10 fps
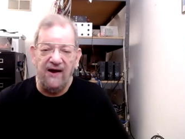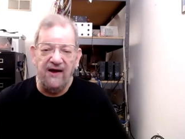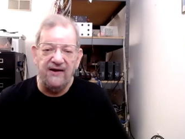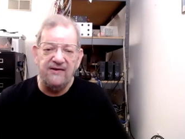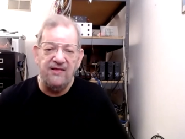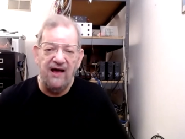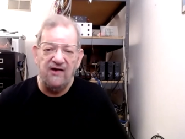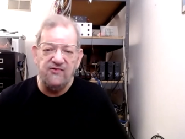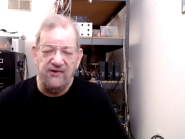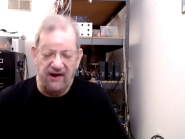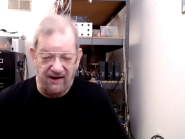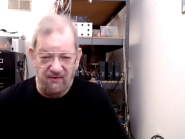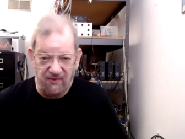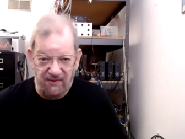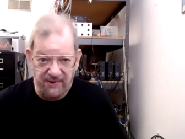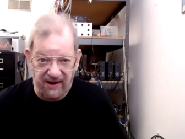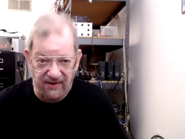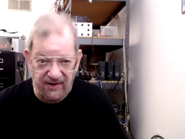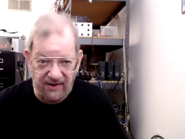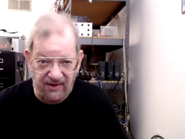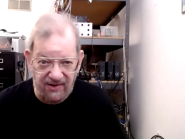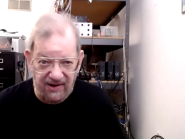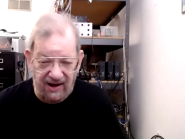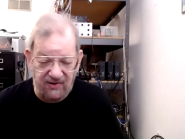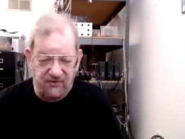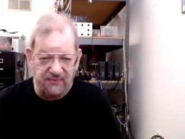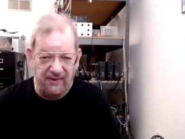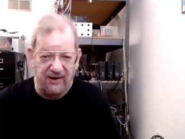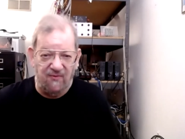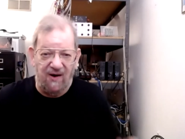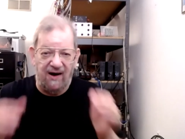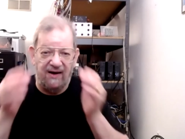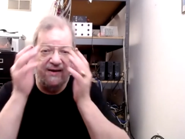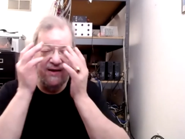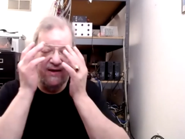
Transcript: I end class today, and we'll be ending early, and I'll explain why